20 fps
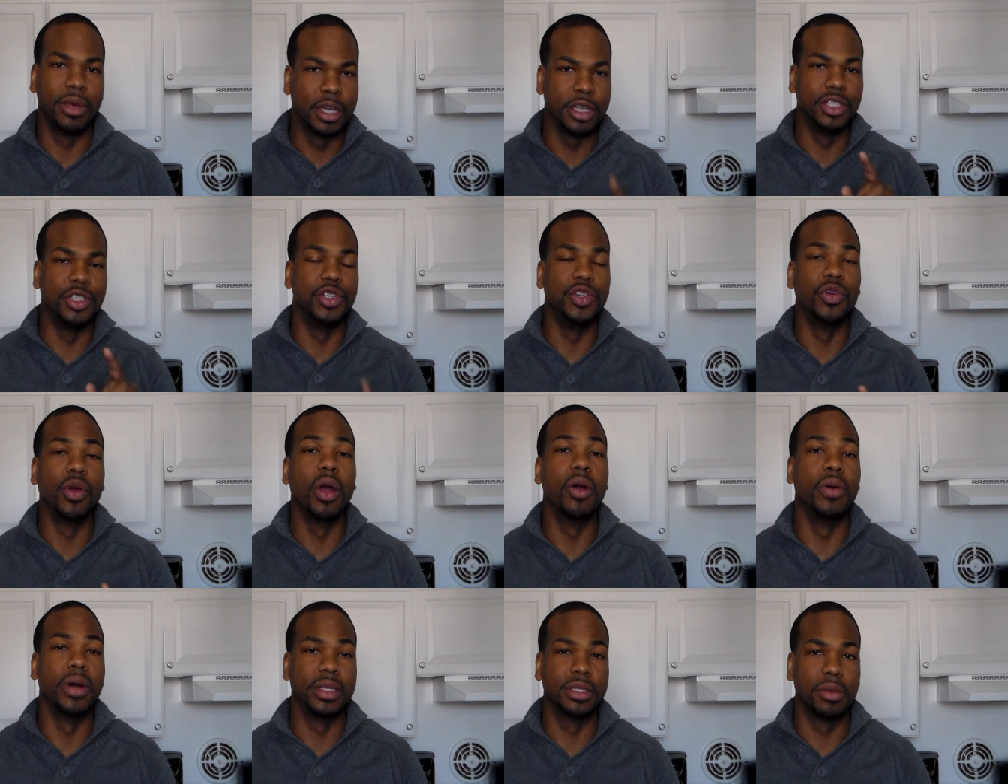because you
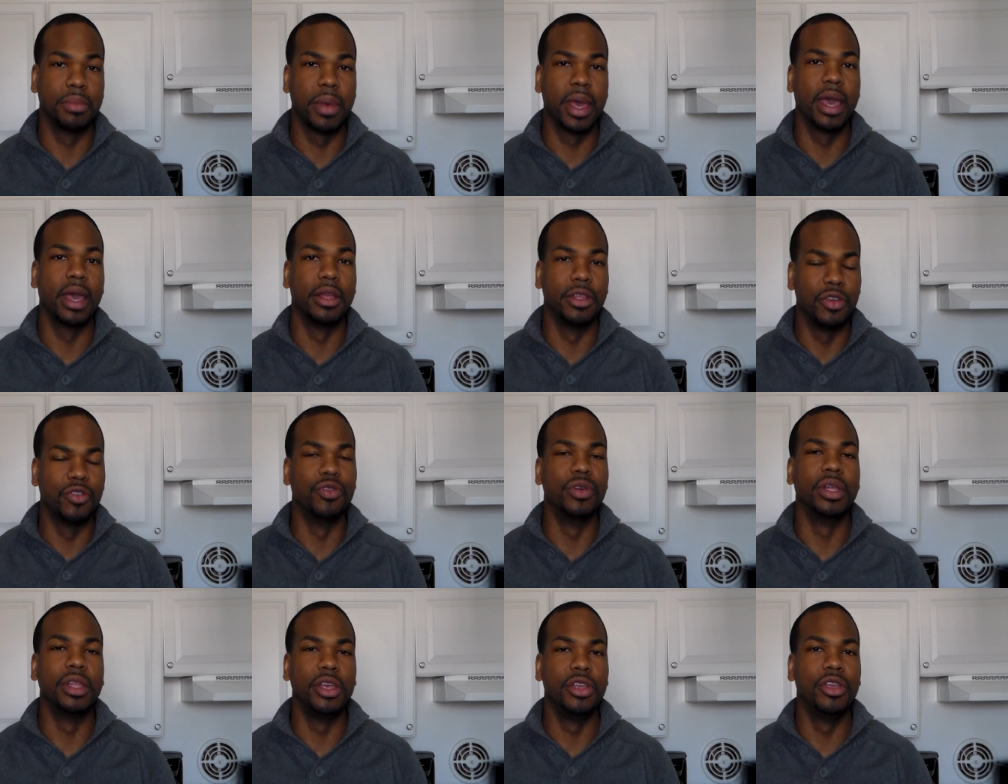grow as a man.
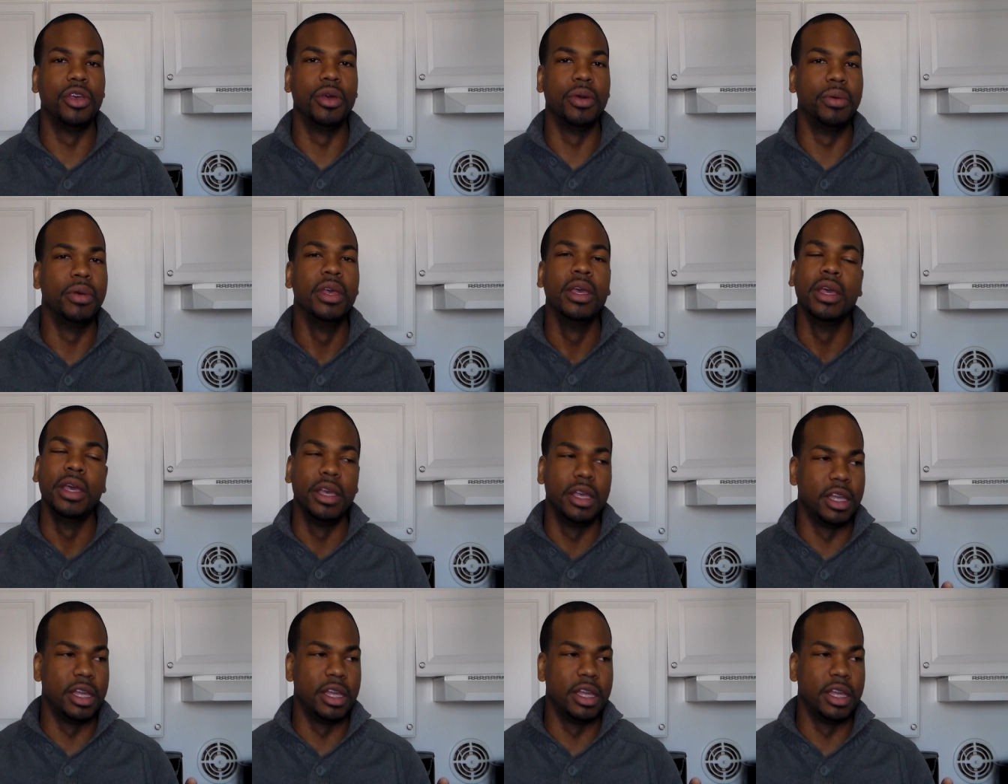You really do.